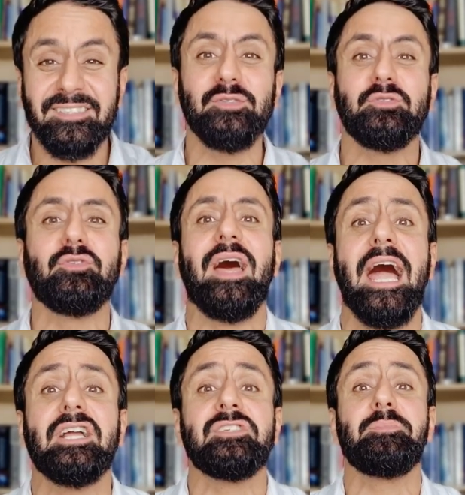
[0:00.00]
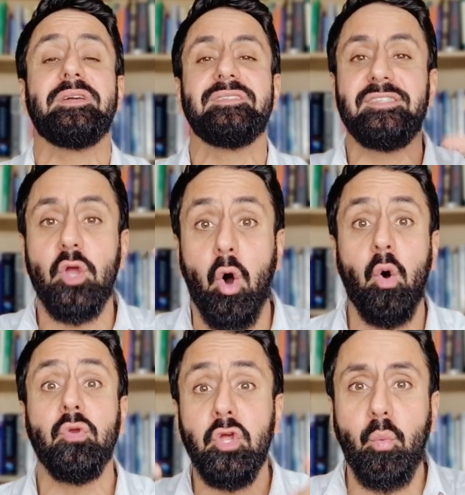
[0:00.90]
still do the action, because the
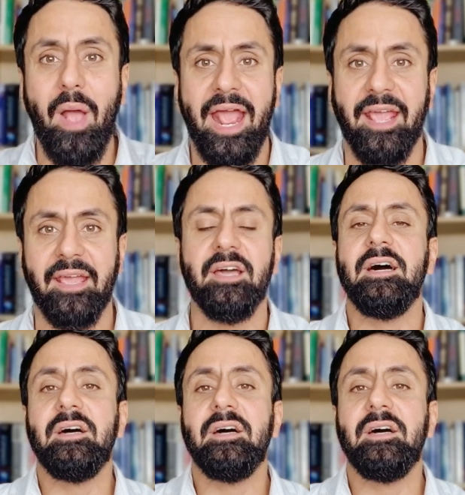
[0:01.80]
only way